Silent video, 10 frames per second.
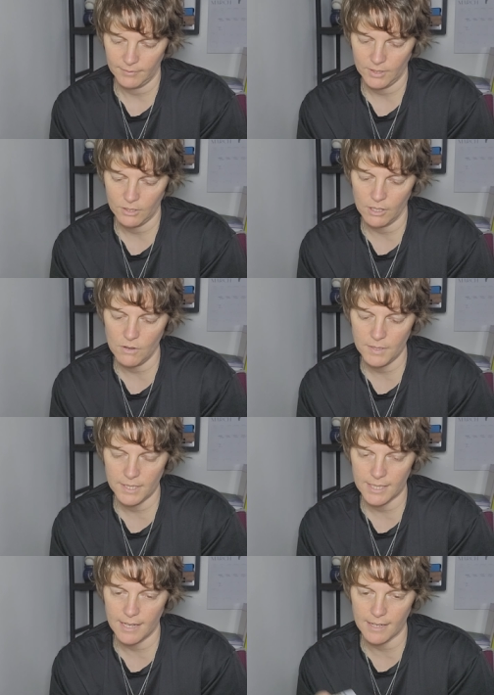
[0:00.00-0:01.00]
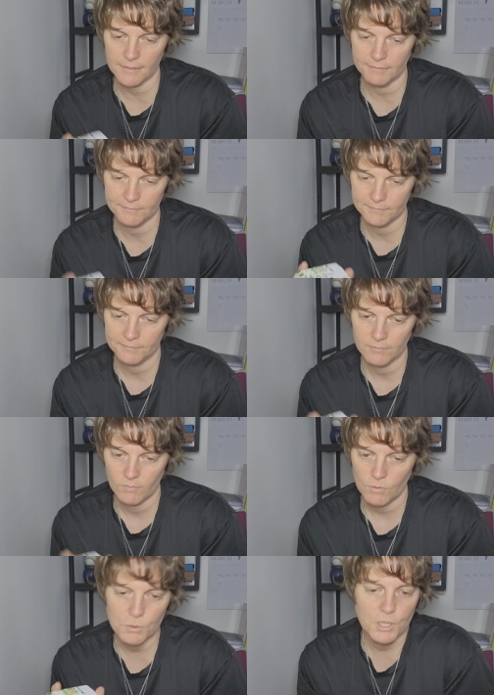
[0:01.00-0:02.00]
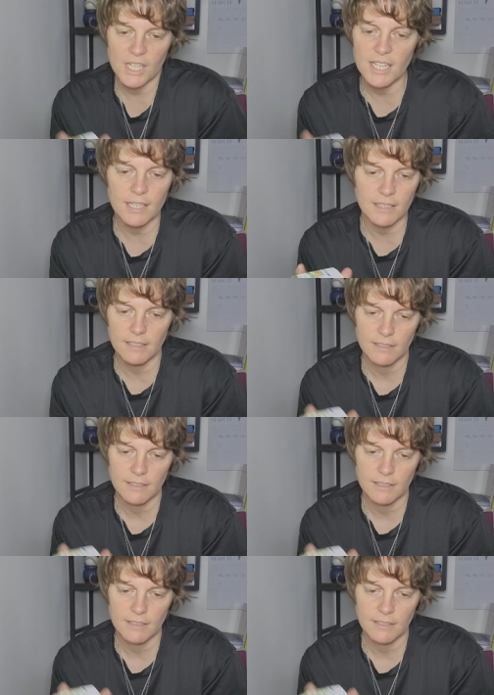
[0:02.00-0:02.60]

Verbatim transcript: Slow and steady. Routine.